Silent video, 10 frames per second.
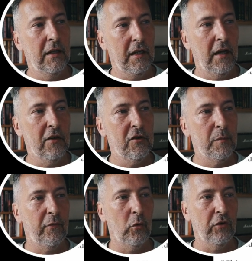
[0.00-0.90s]
He asked
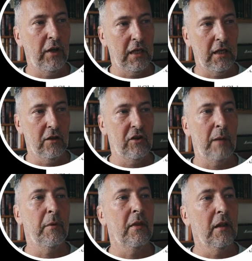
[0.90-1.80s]
before taking a
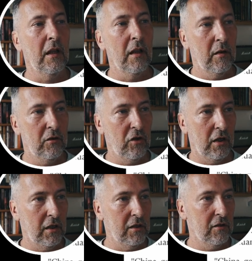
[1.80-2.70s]
jab at the
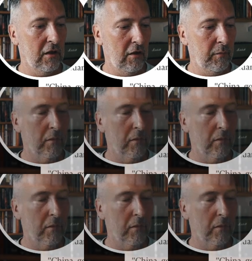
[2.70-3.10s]
Chinese government.